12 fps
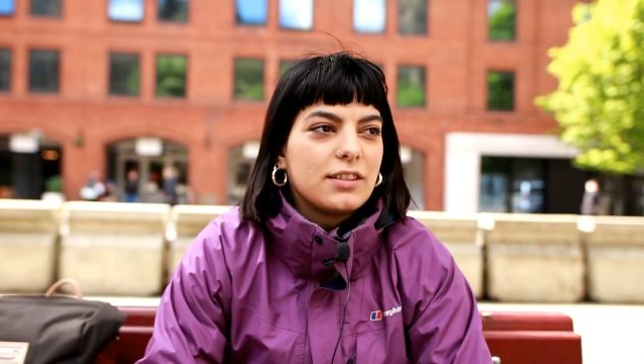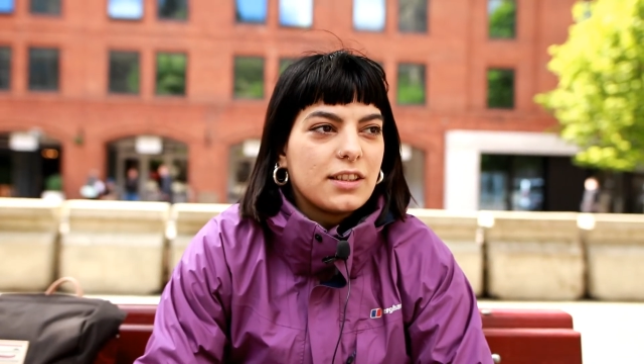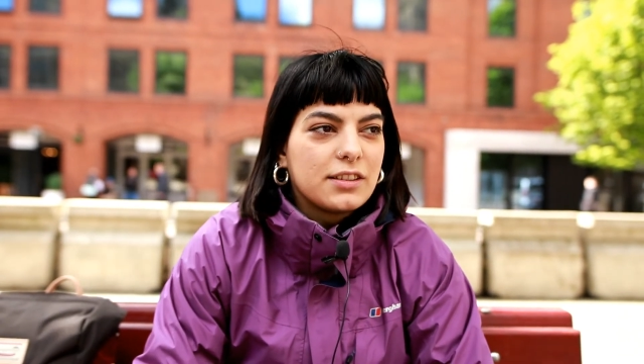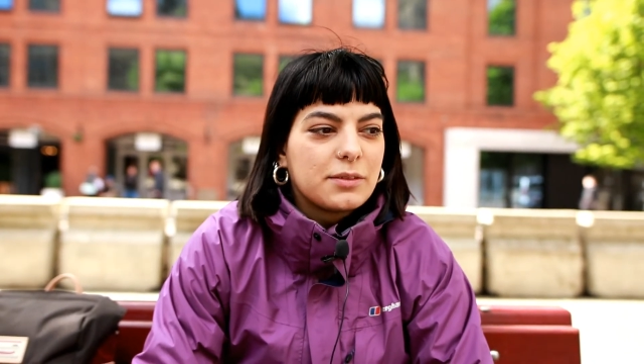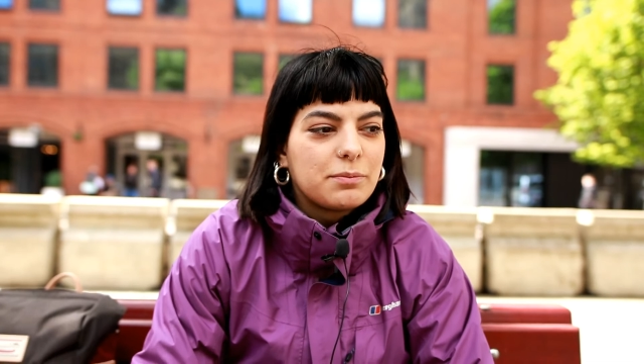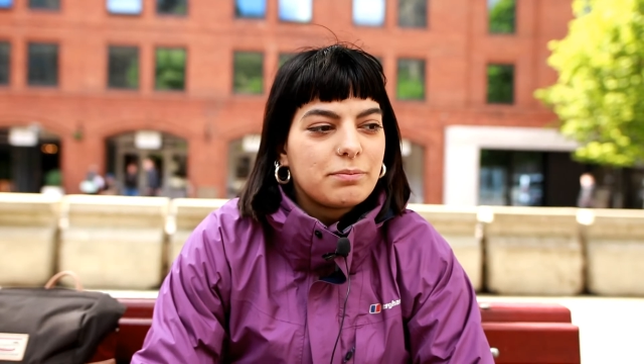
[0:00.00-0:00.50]

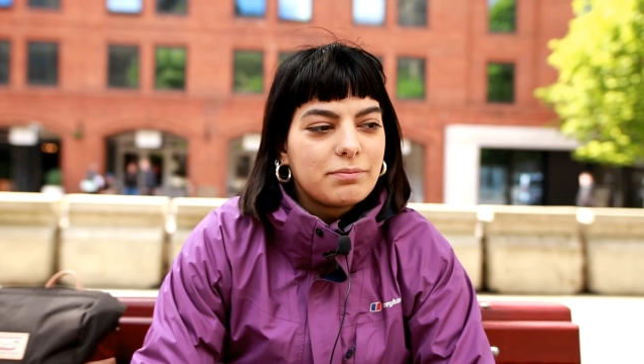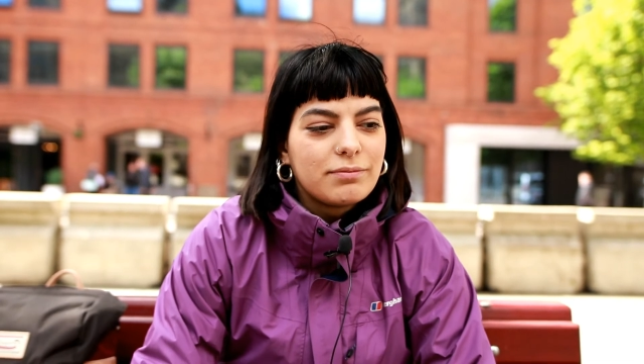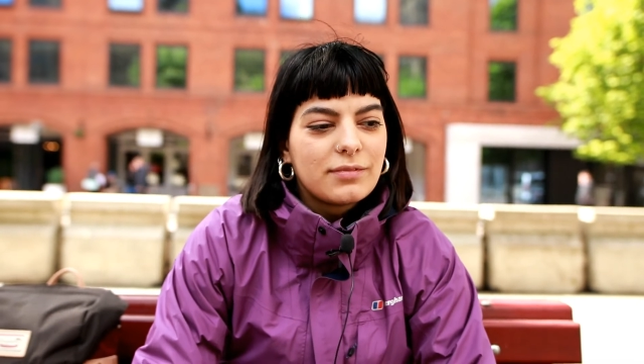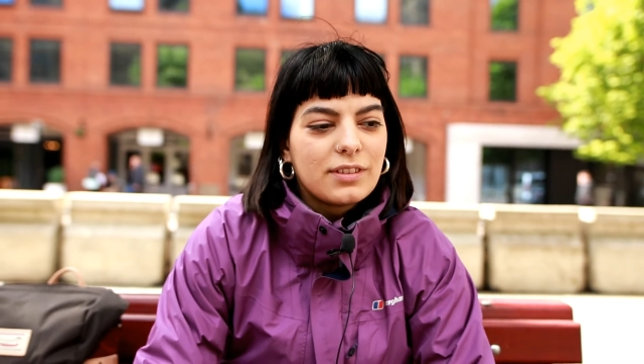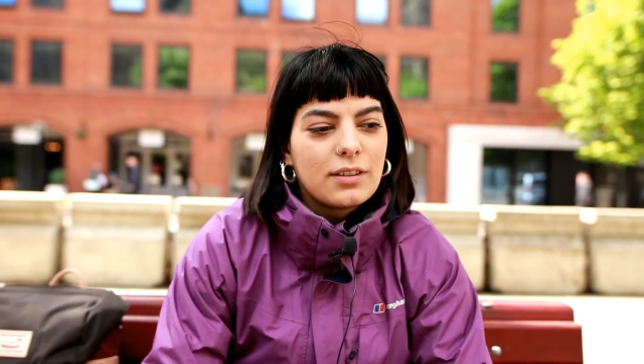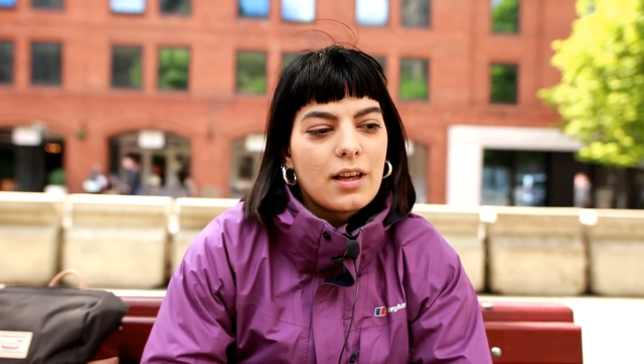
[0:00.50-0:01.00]
just
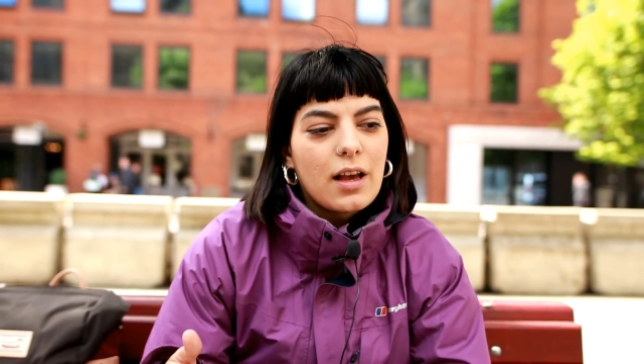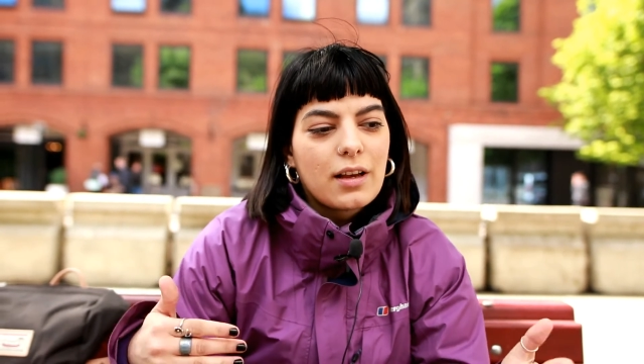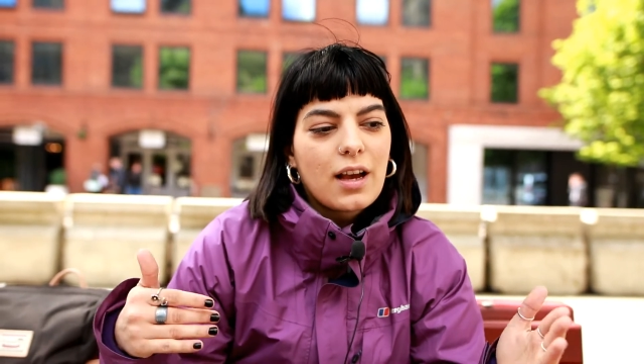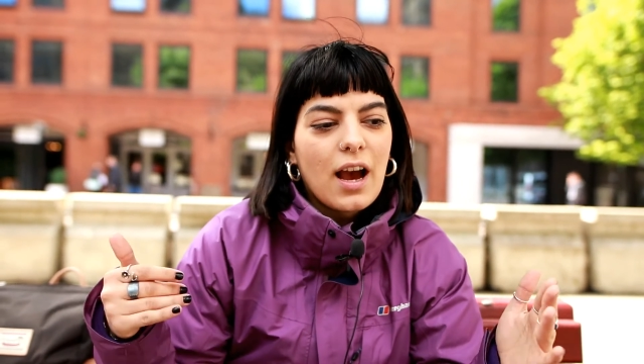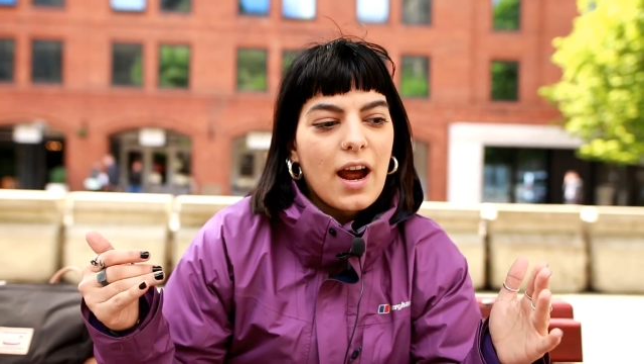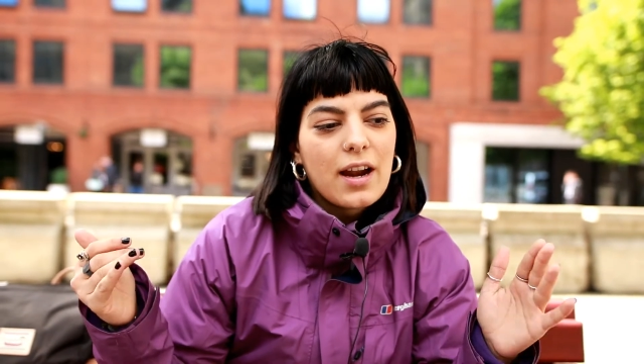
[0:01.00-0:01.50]
a
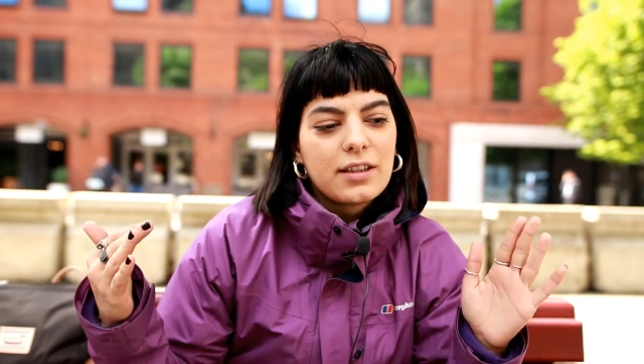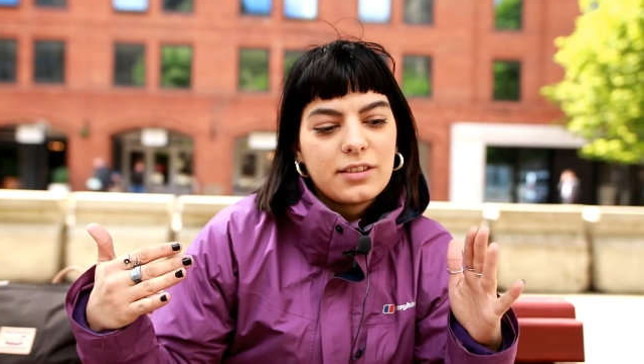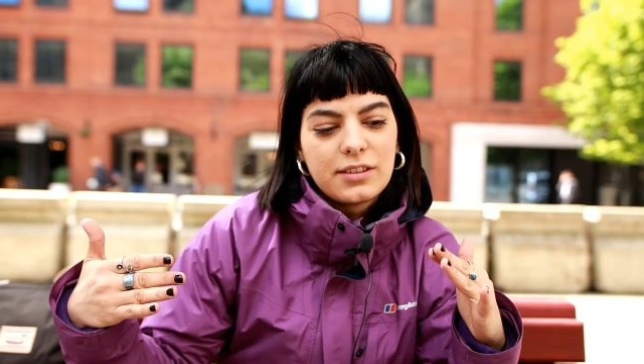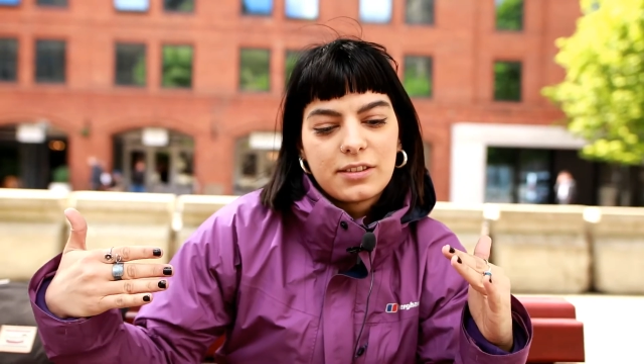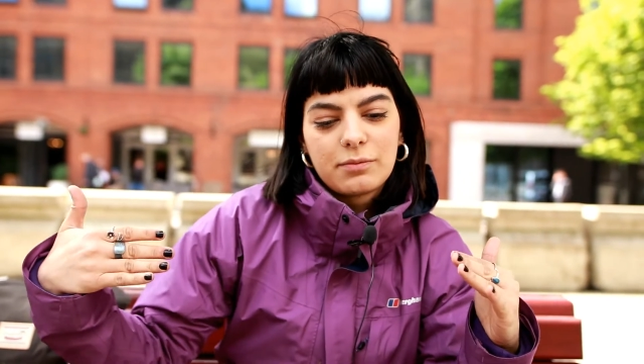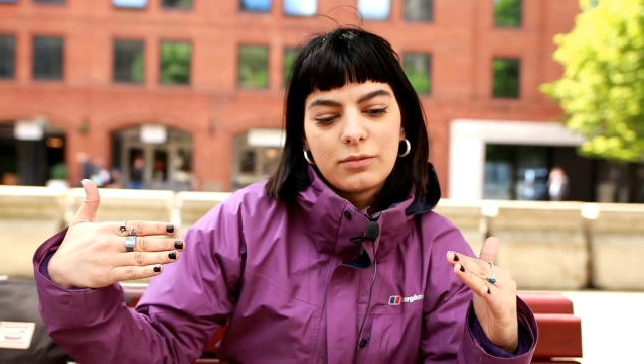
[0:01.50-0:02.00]
car
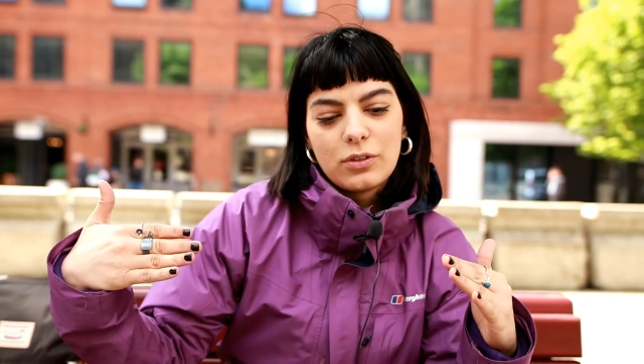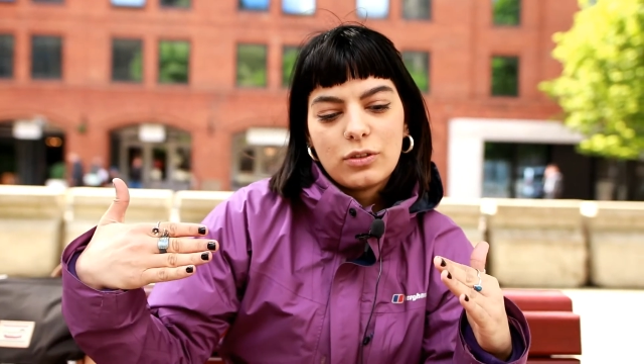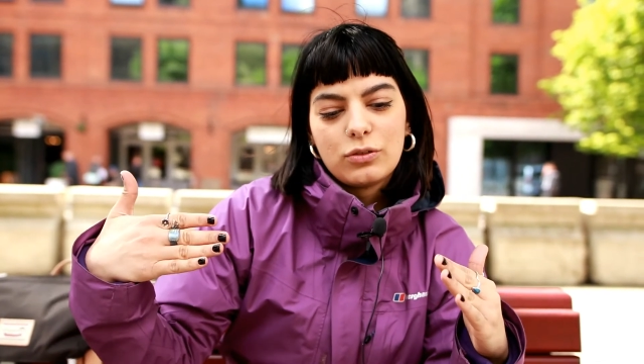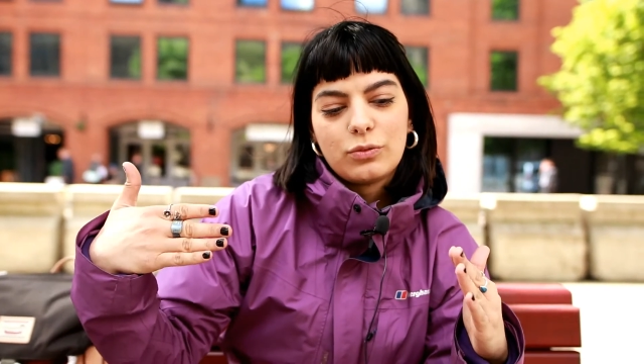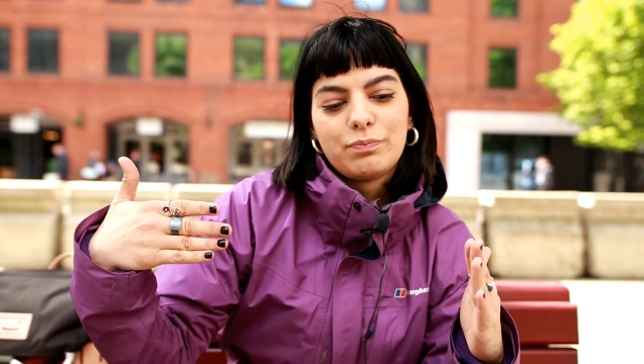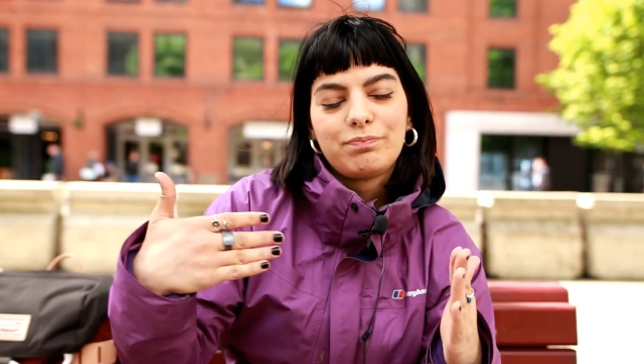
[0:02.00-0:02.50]
just going to...